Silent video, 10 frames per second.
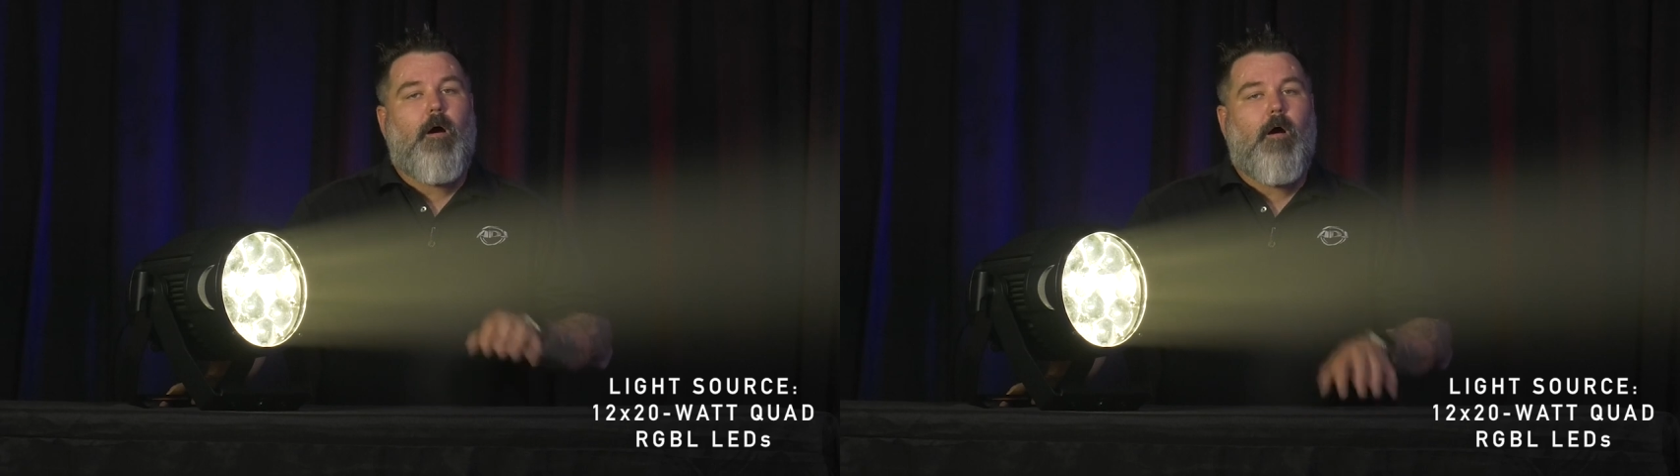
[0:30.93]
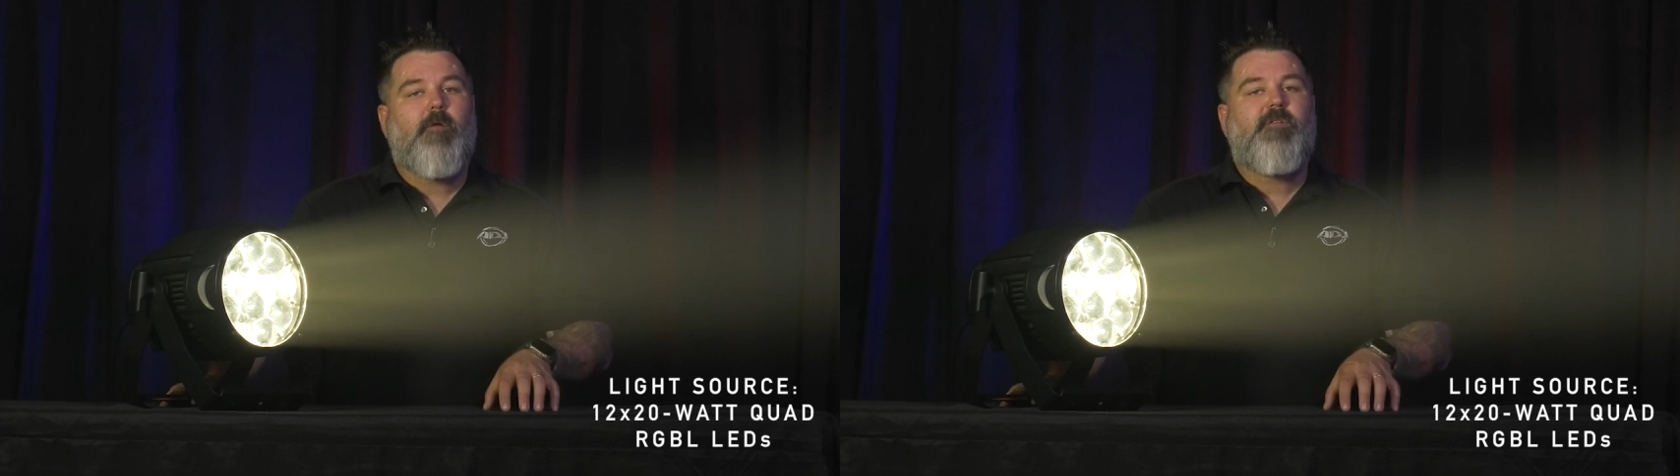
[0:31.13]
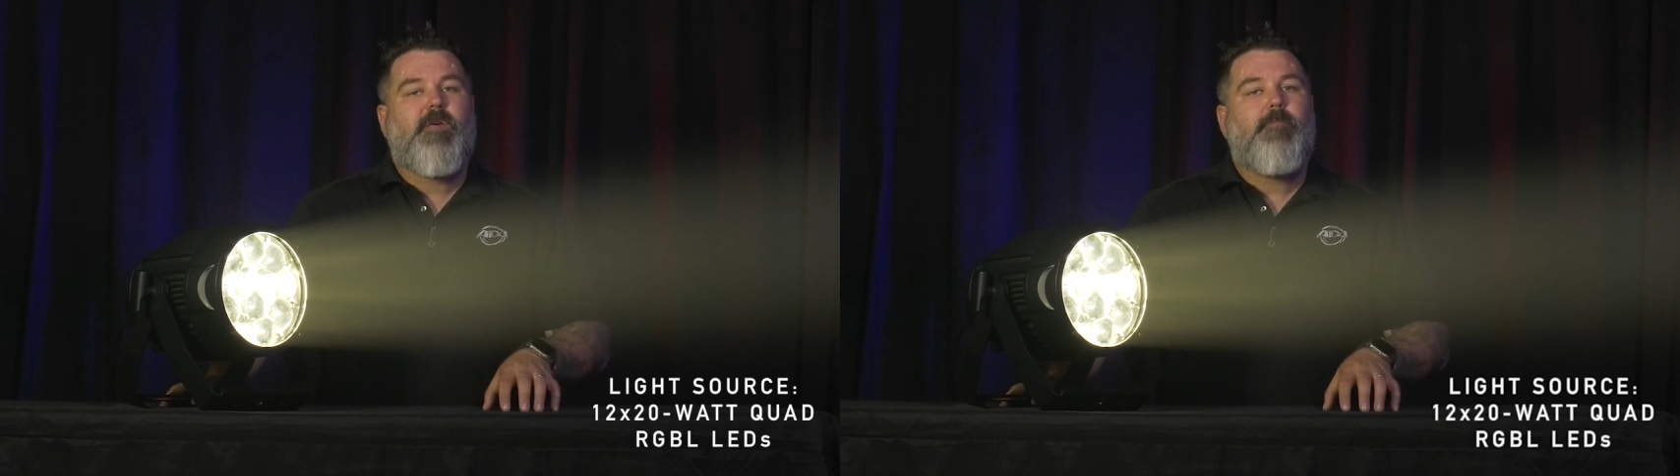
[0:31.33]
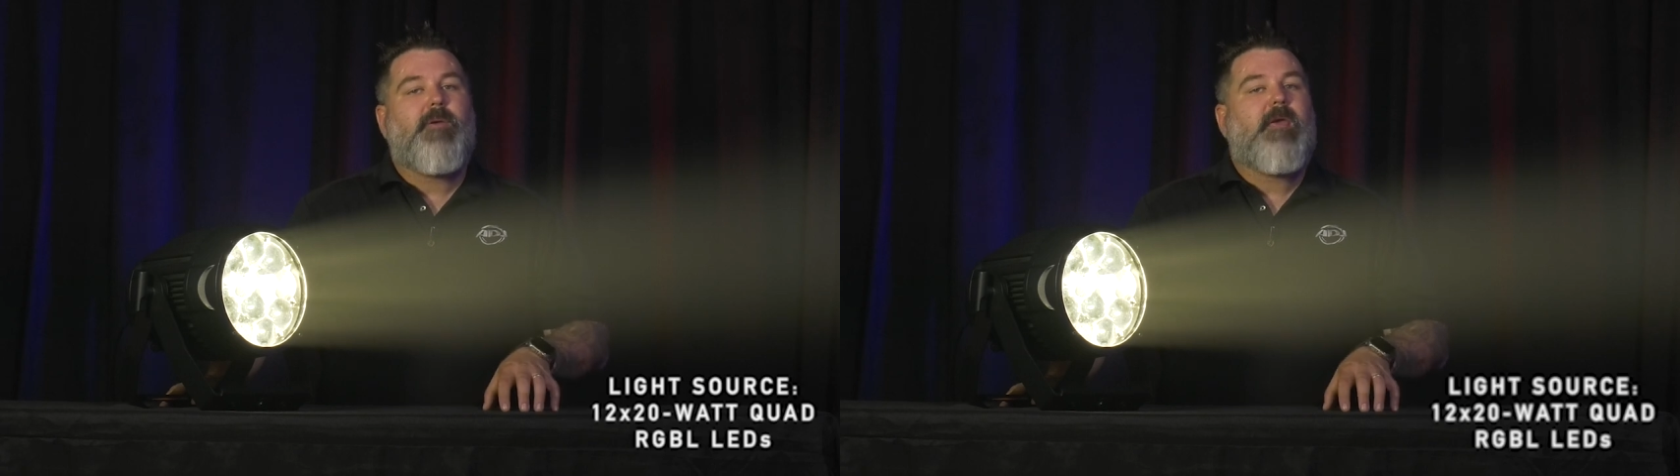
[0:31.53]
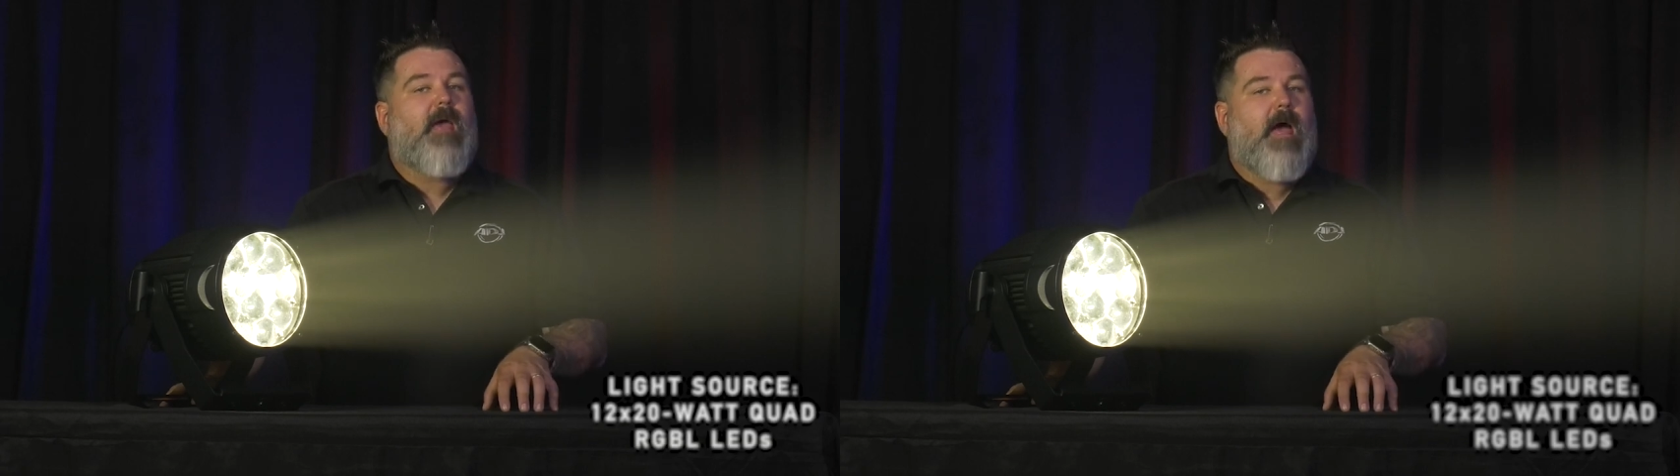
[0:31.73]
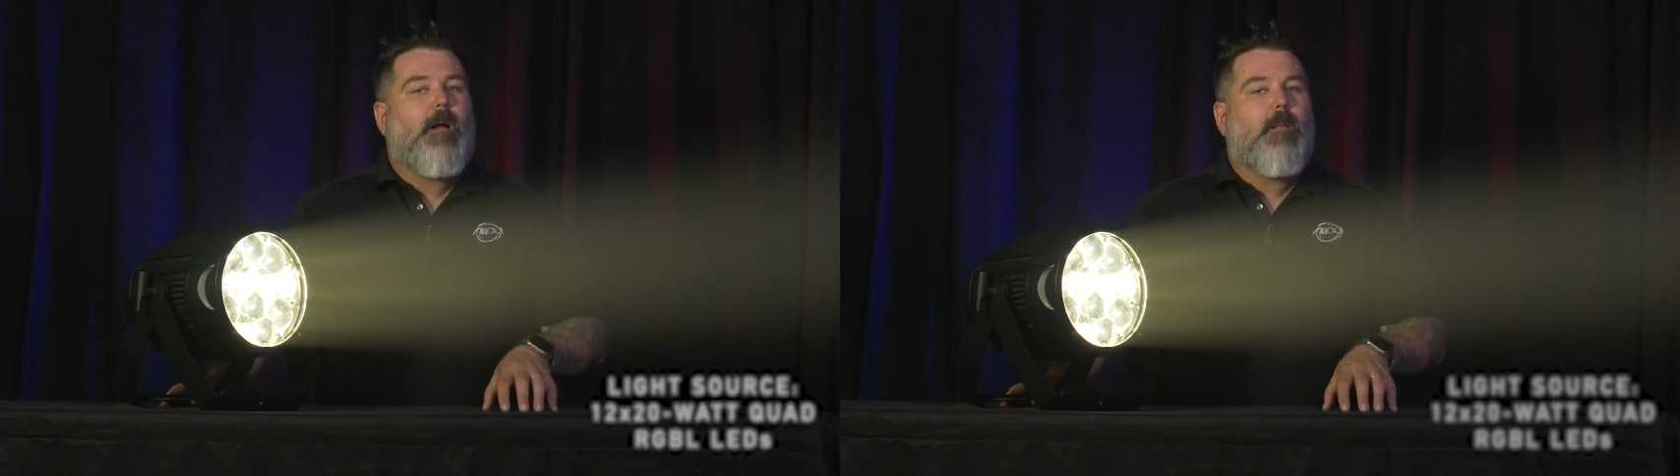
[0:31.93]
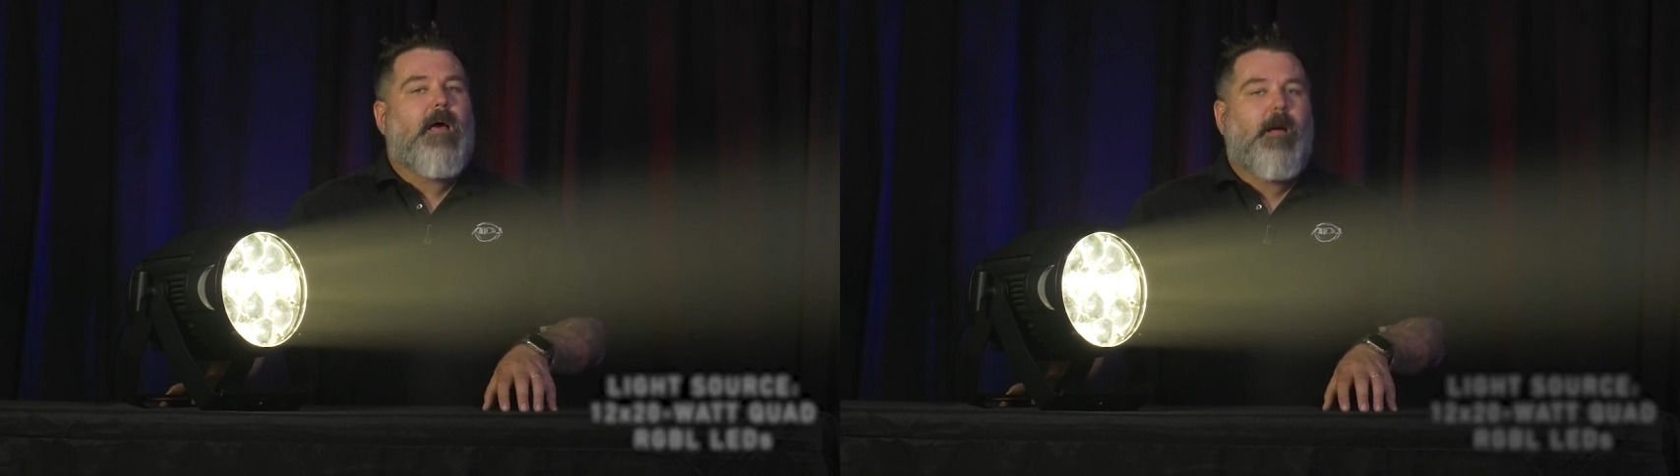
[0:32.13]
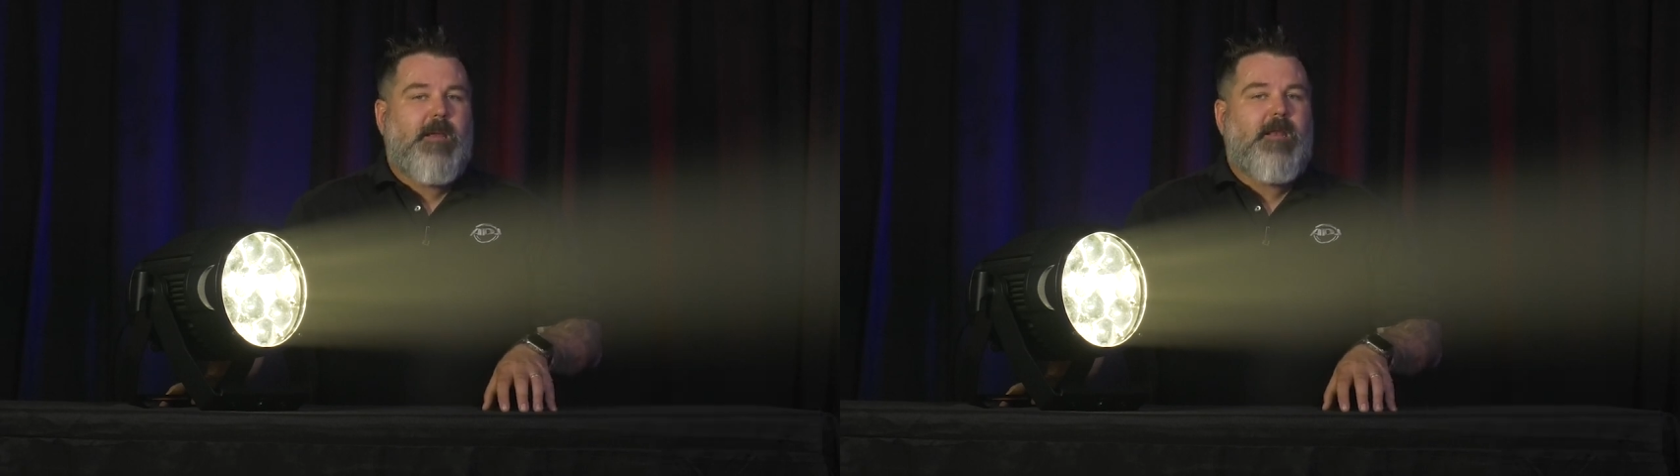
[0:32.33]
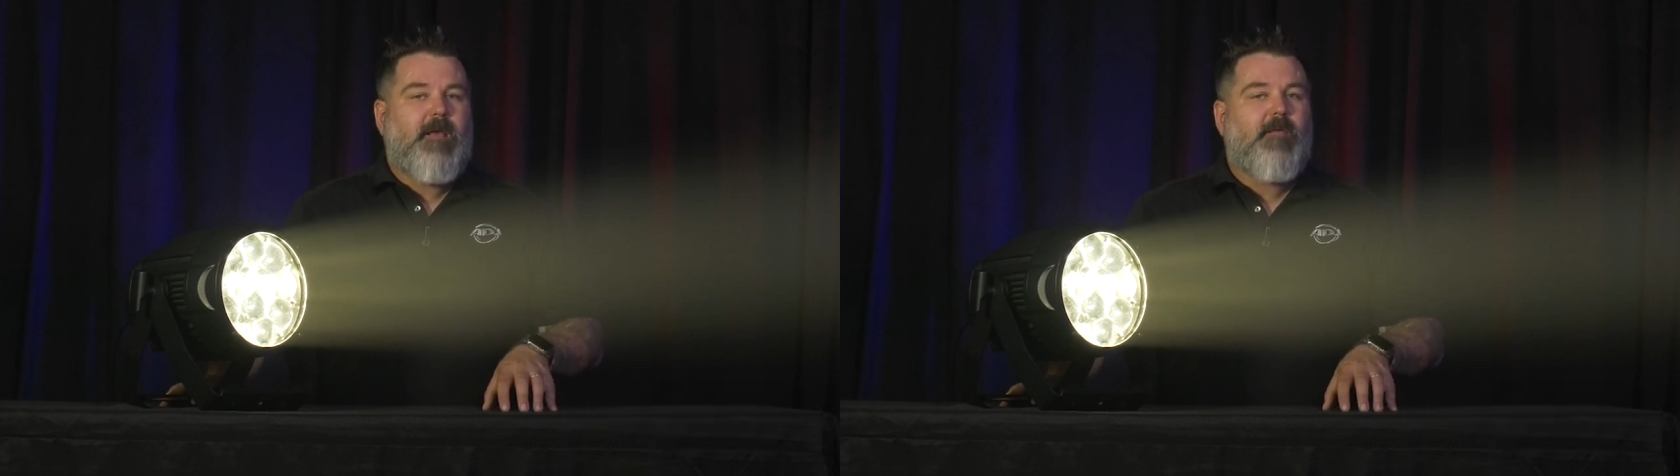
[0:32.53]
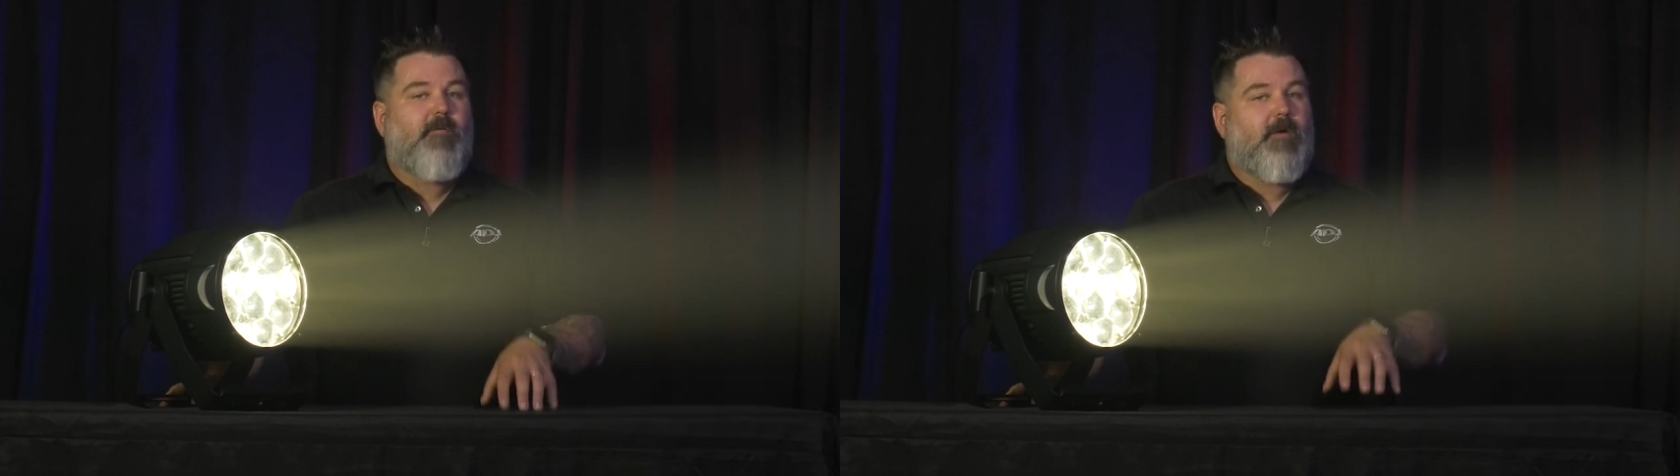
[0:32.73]
RGBL
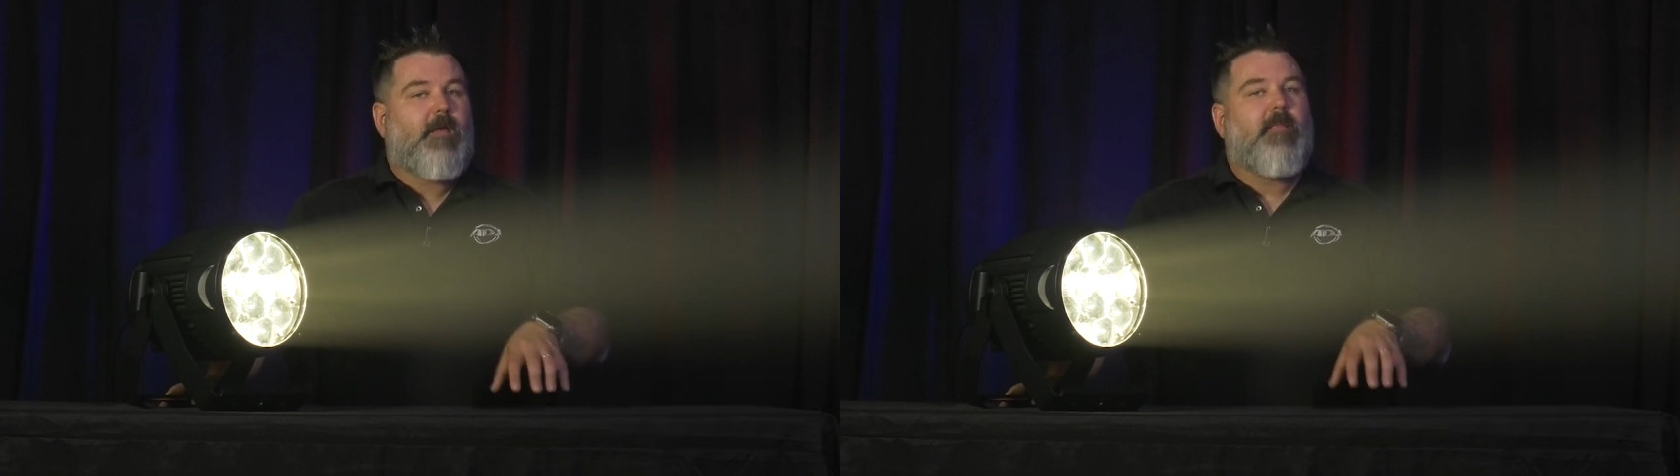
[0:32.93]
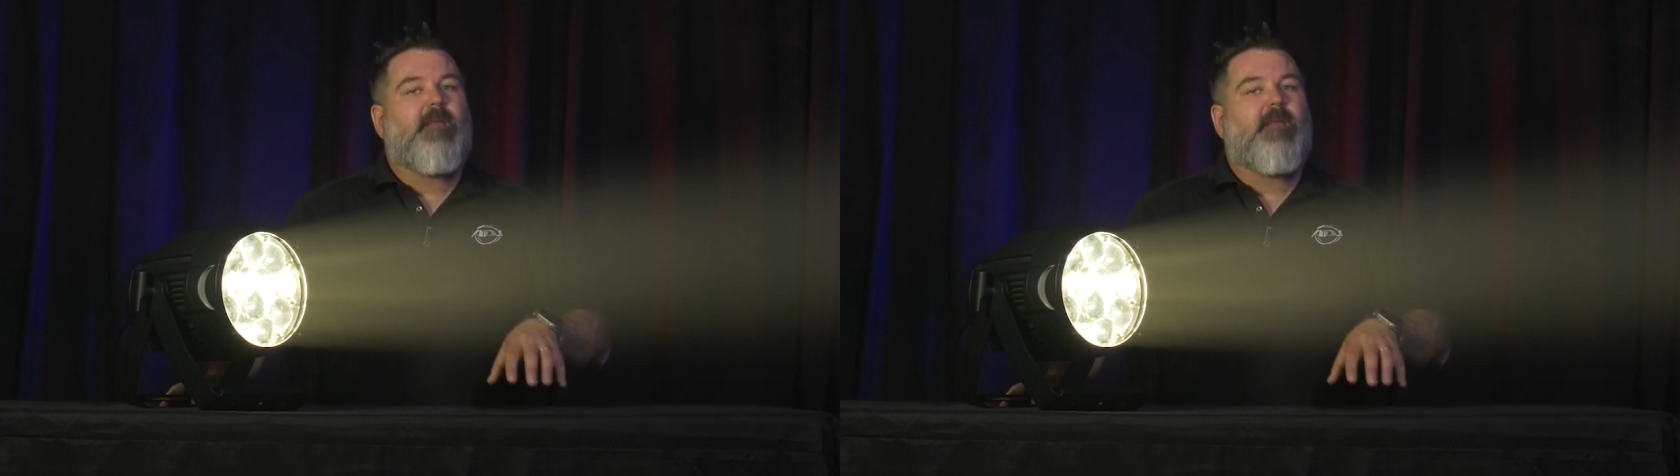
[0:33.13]
LED. So again,